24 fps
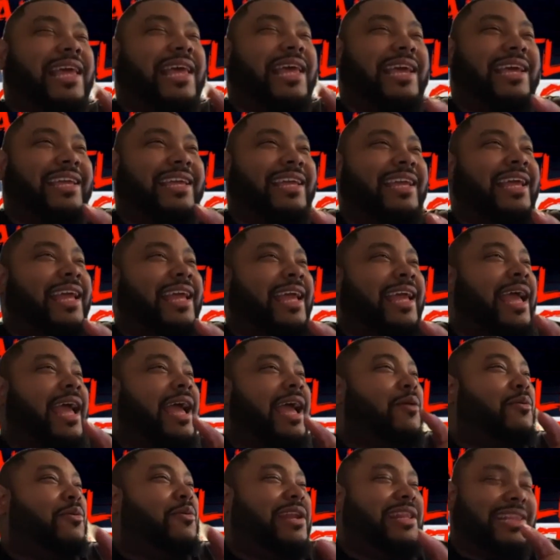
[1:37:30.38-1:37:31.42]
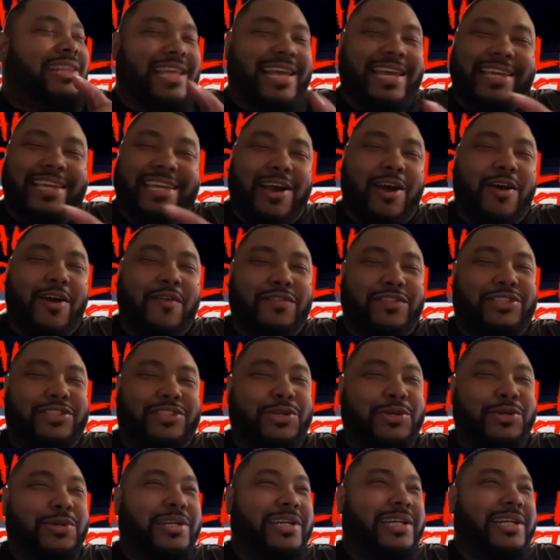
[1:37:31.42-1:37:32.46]
thank, want to thank y'all for
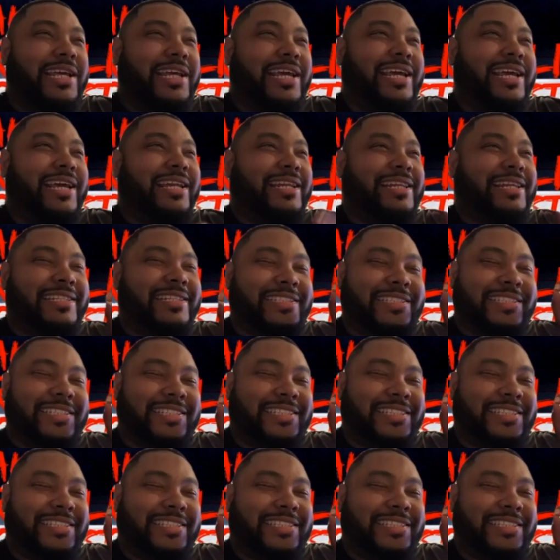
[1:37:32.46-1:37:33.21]
tuning in. This is